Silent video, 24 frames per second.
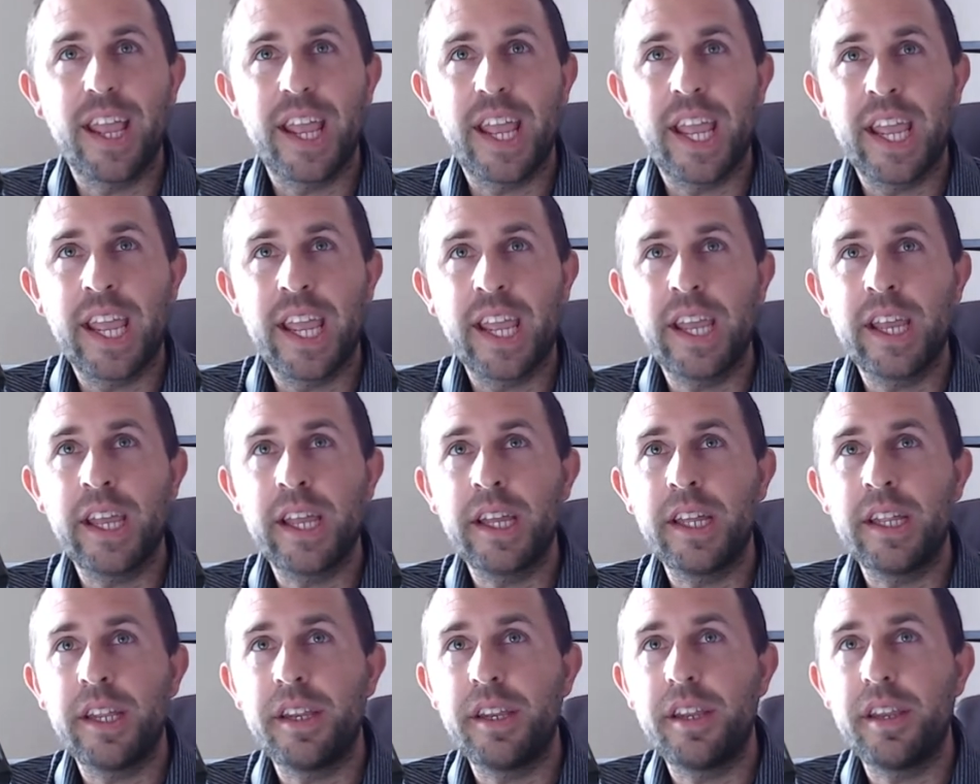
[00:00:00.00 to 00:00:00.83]

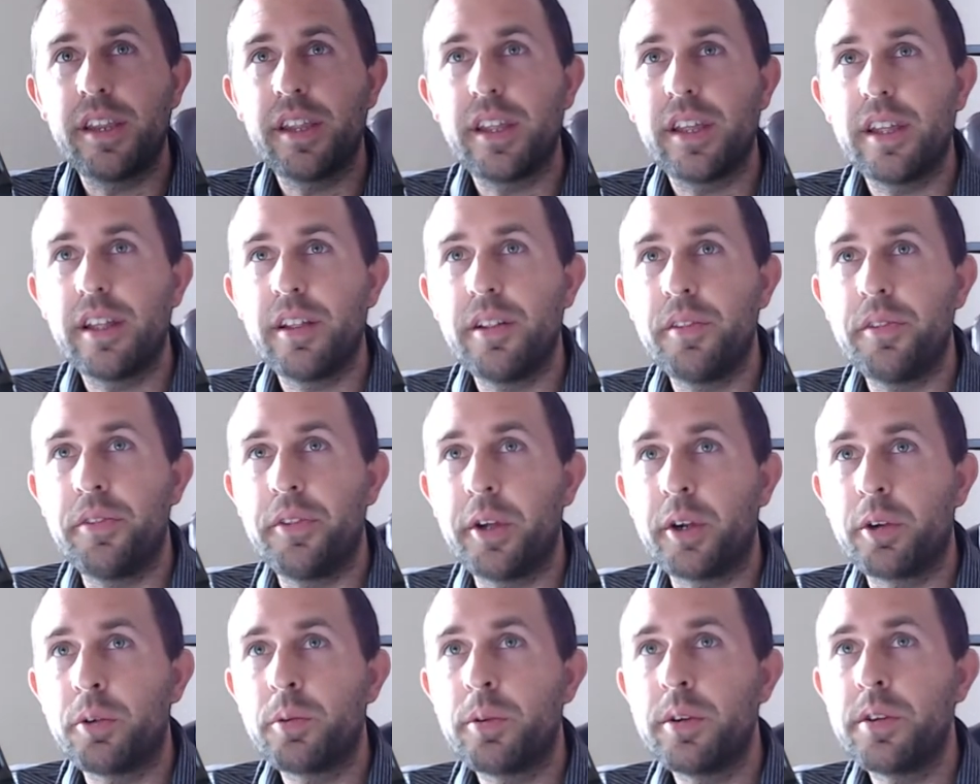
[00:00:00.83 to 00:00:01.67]
And
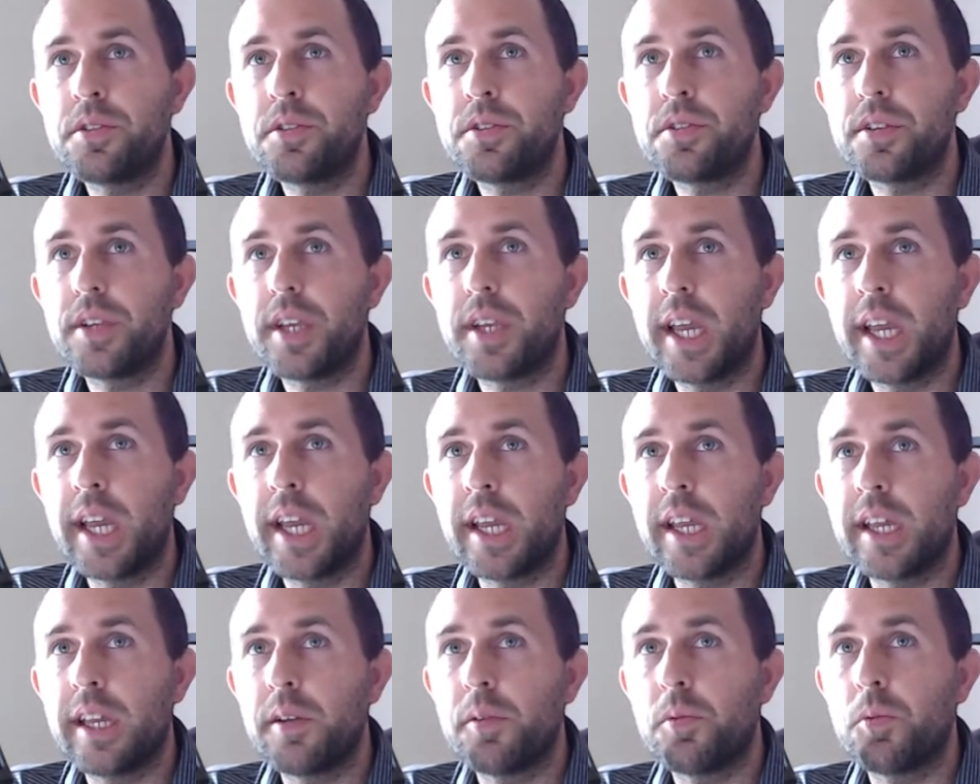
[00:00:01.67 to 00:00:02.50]
there was
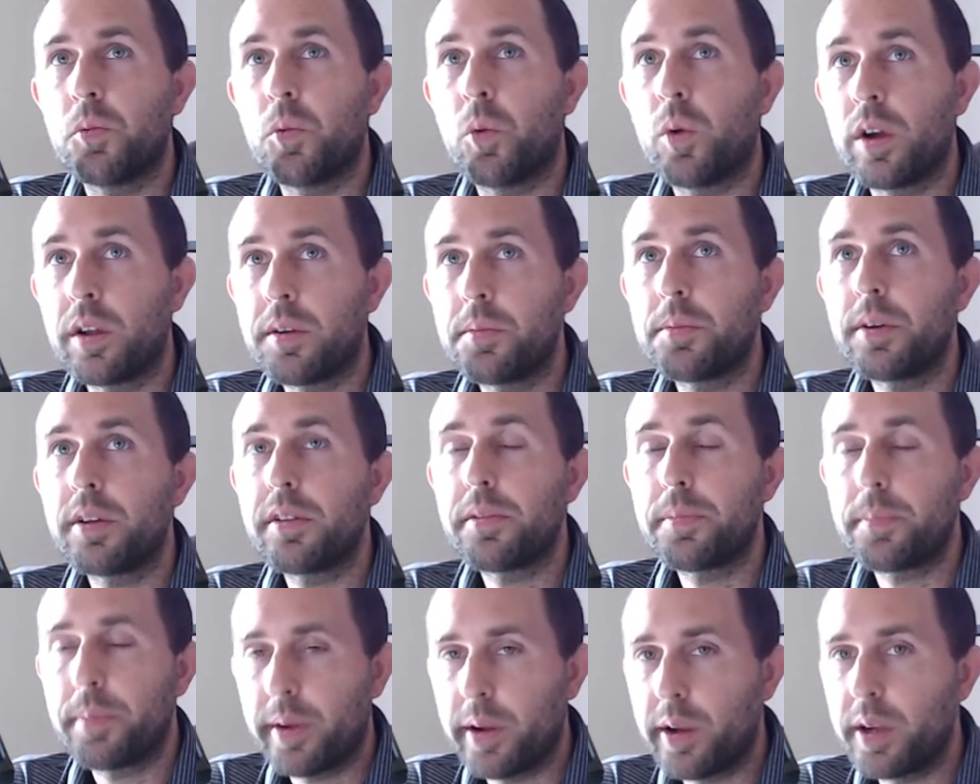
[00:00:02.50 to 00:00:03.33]
a 1
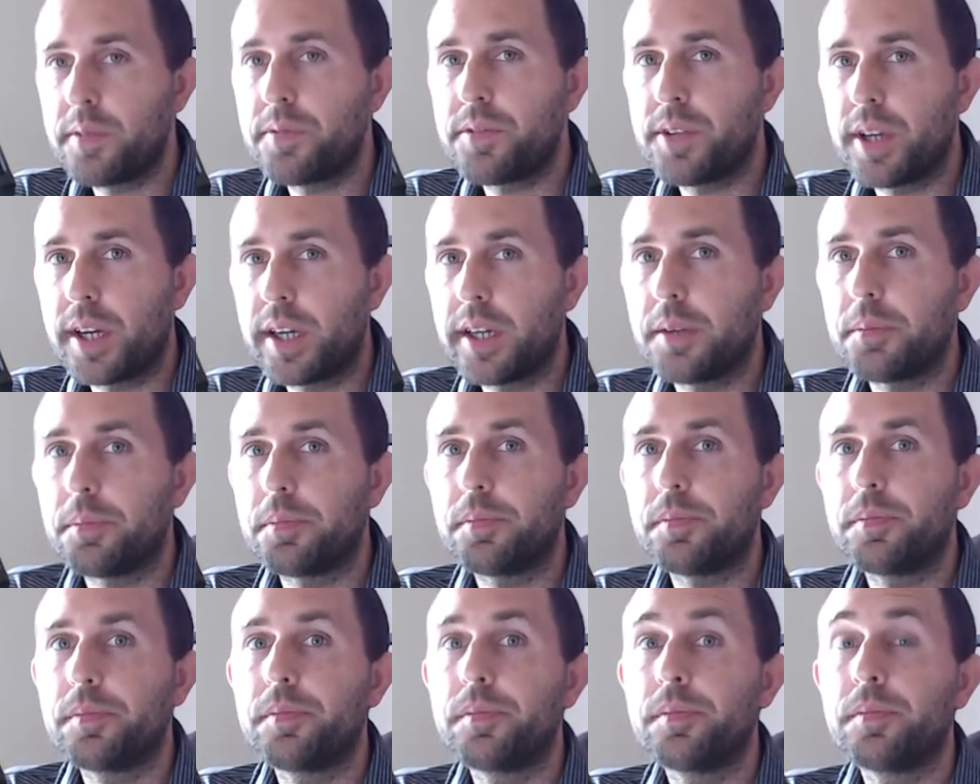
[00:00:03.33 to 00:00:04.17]
month period of time,
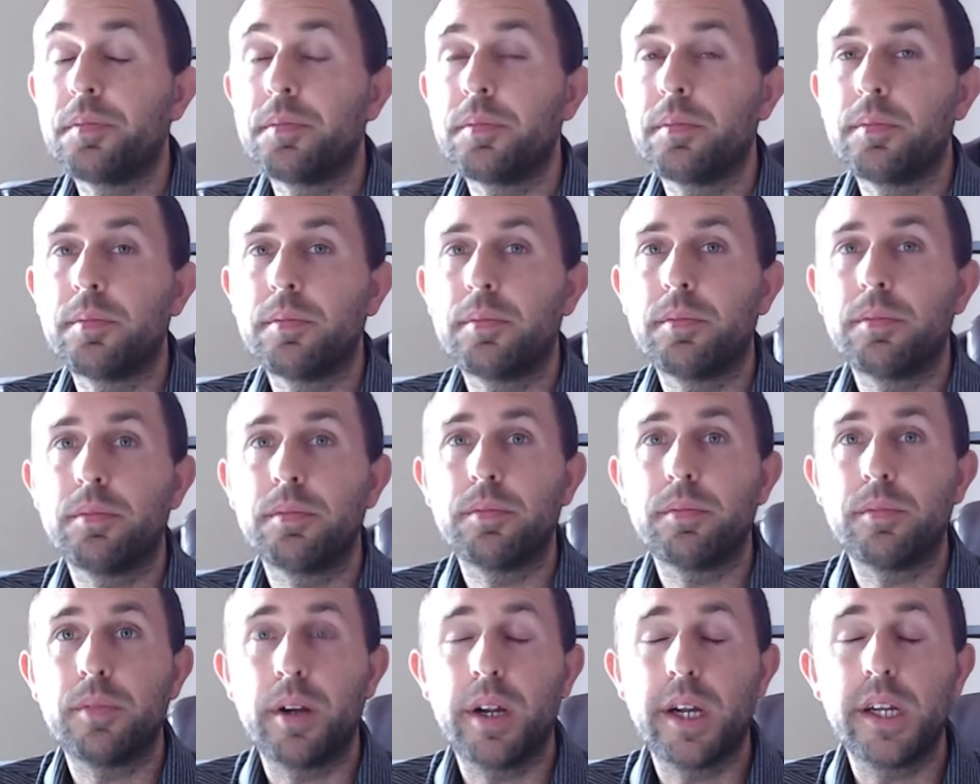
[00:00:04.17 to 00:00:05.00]

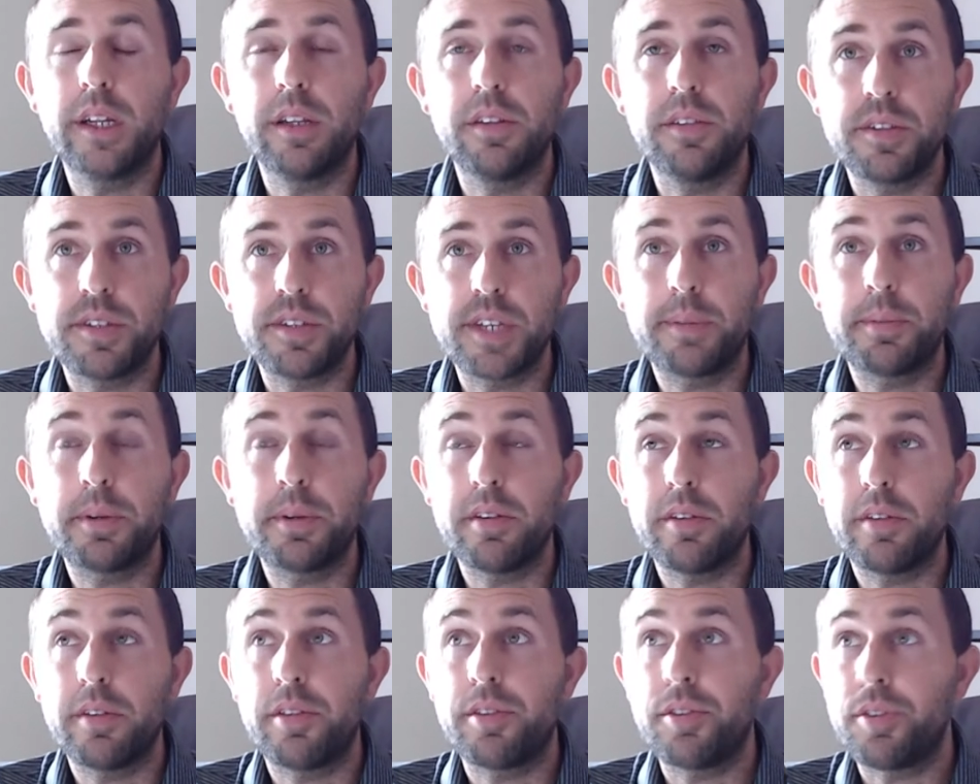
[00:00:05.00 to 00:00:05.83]
right? This
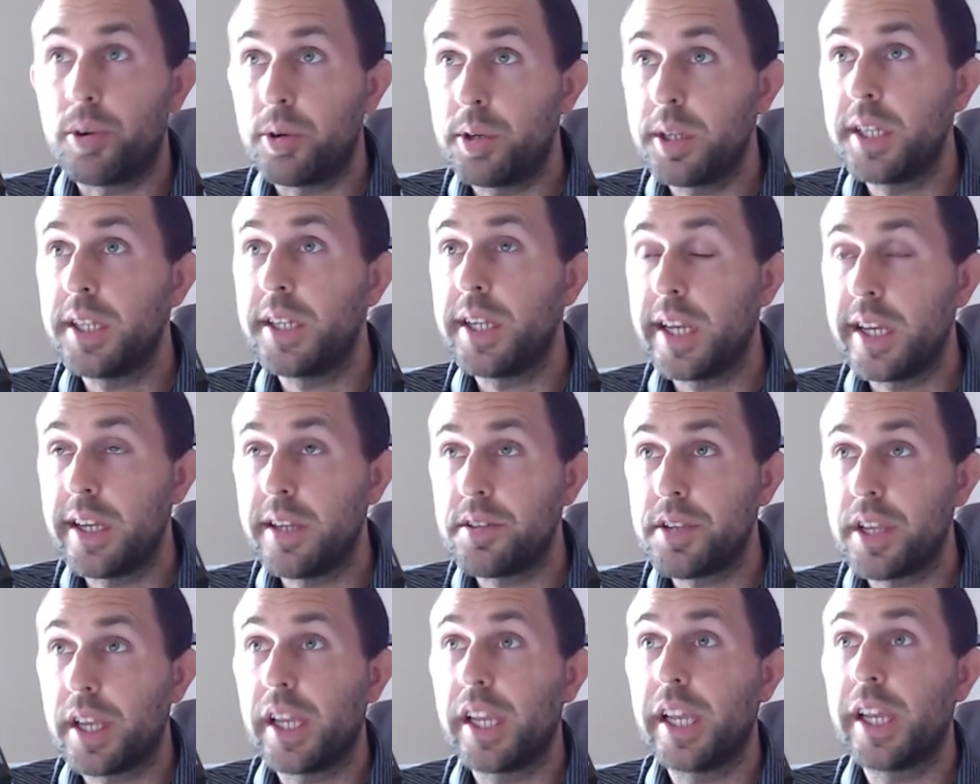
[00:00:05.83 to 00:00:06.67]
happened 30
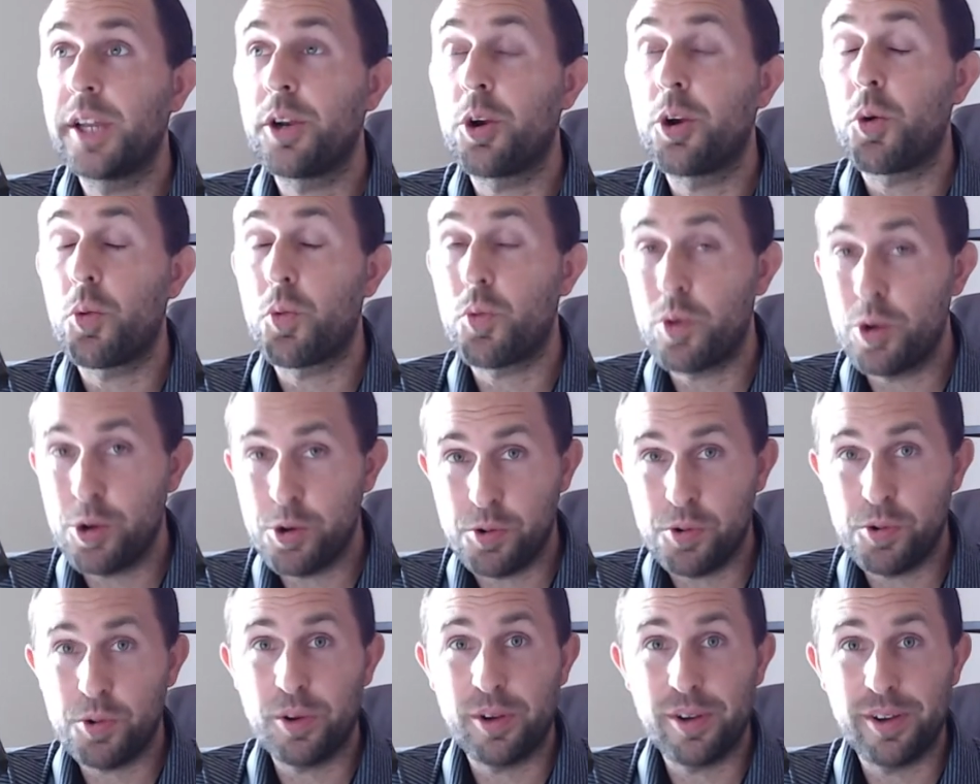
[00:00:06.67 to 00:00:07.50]
days in a
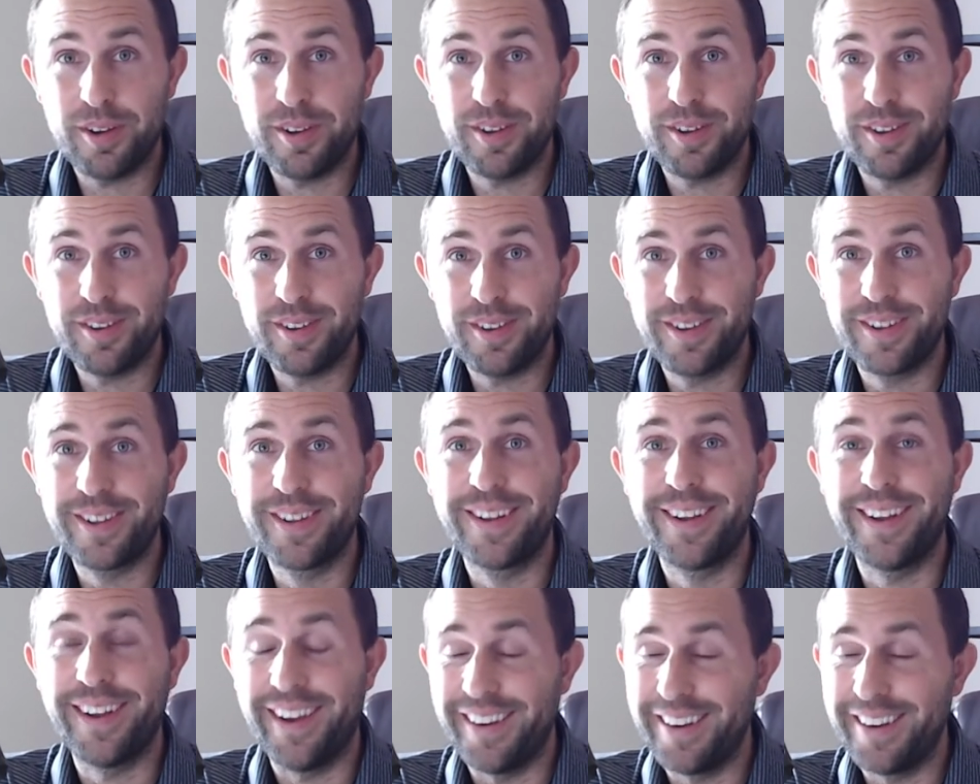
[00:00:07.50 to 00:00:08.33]
row,
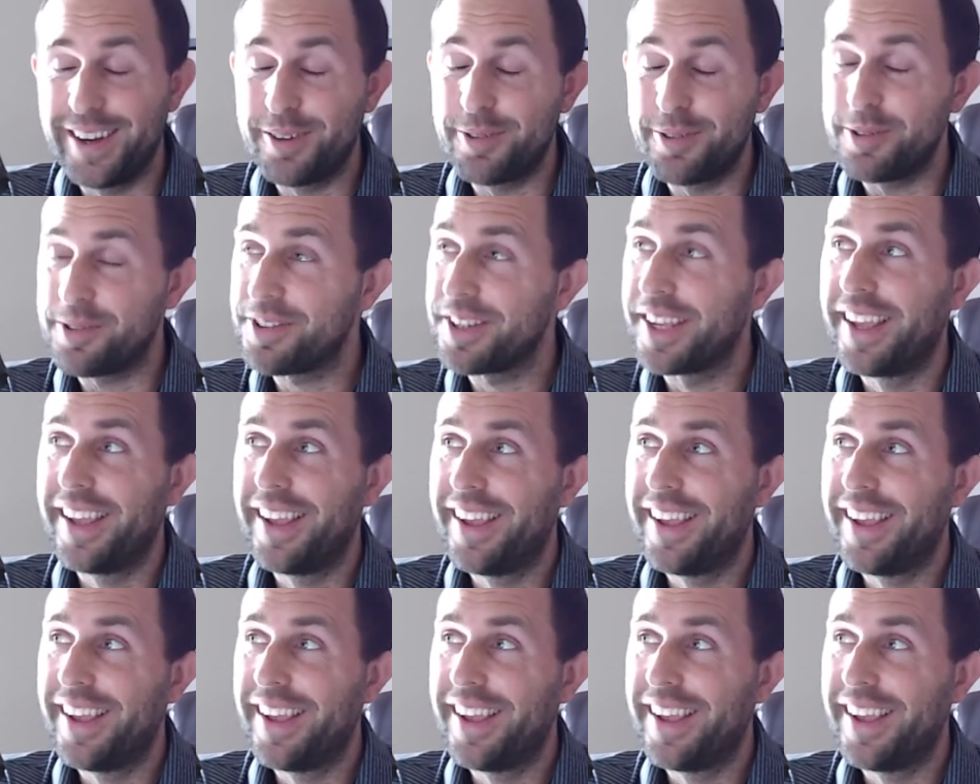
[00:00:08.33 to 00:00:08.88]
which